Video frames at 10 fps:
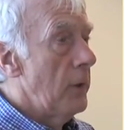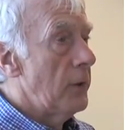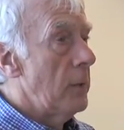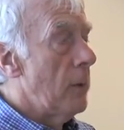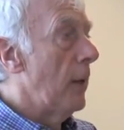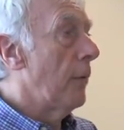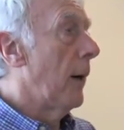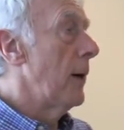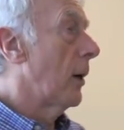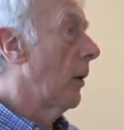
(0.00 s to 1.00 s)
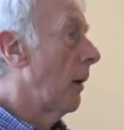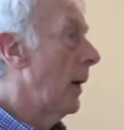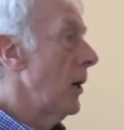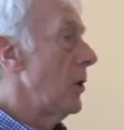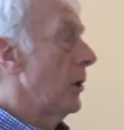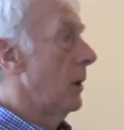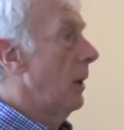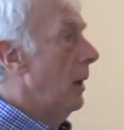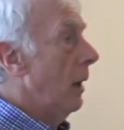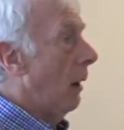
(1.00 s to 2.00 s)
So you might find a correlation
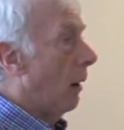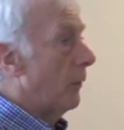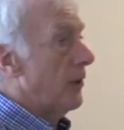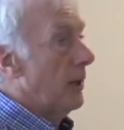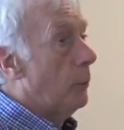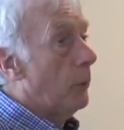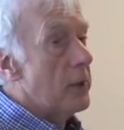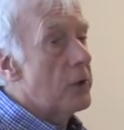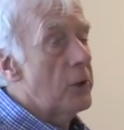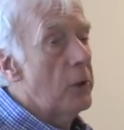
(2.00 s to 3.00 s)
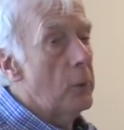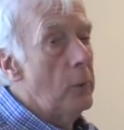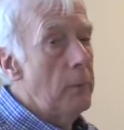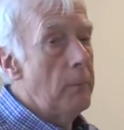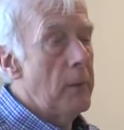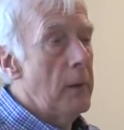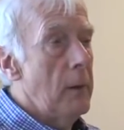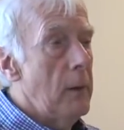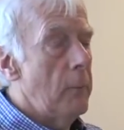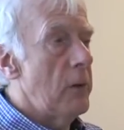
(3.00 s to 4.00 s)
of, say, zero point two,
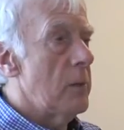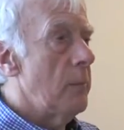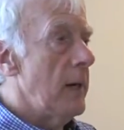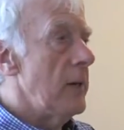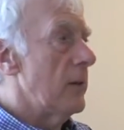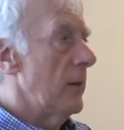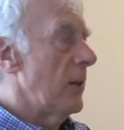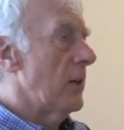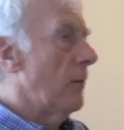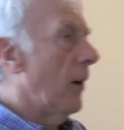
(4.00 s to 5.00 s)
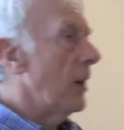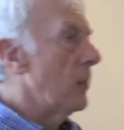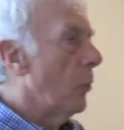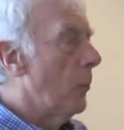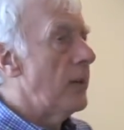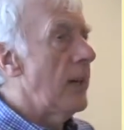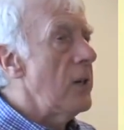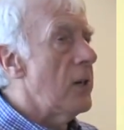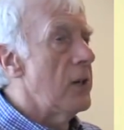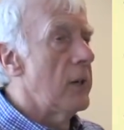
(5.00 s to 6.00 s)
which means just a very small
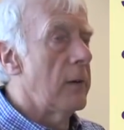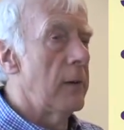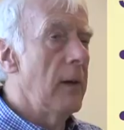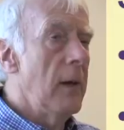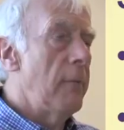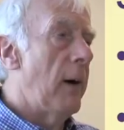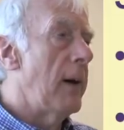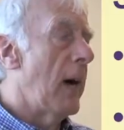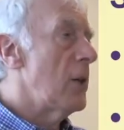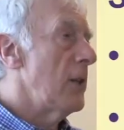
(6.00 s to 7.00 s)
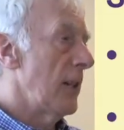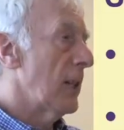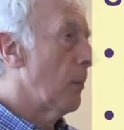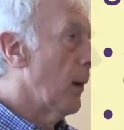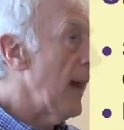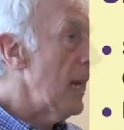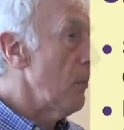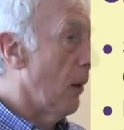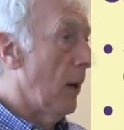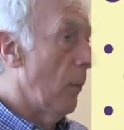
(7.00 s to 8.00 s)
percentage of the variation is
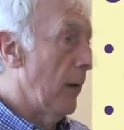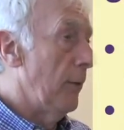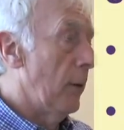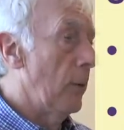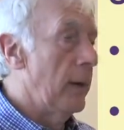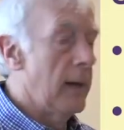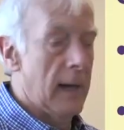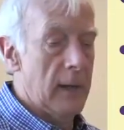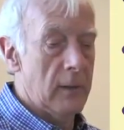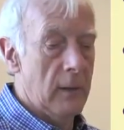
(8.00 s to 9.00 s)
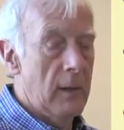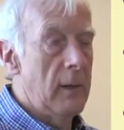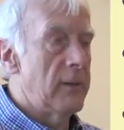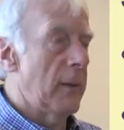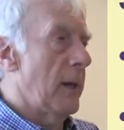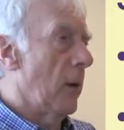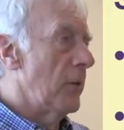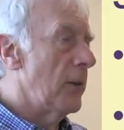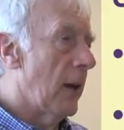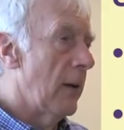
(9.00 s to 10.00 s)
explained by whatever you're looking at. Something
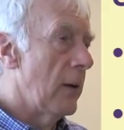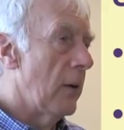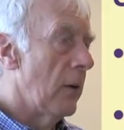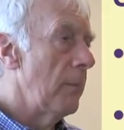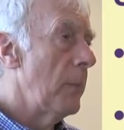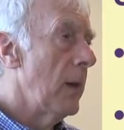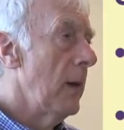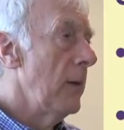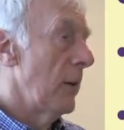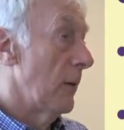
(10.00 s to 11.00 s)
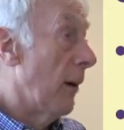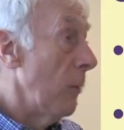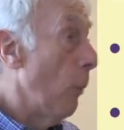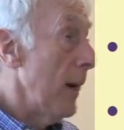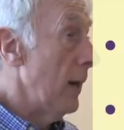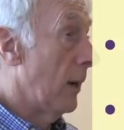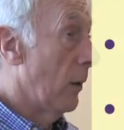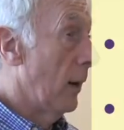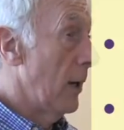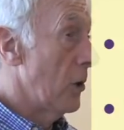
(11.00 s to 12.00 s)
else is going on. So it's a very weak
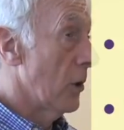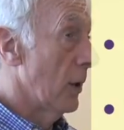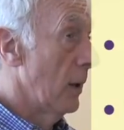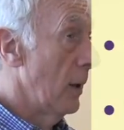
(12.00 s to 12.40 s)
correlation.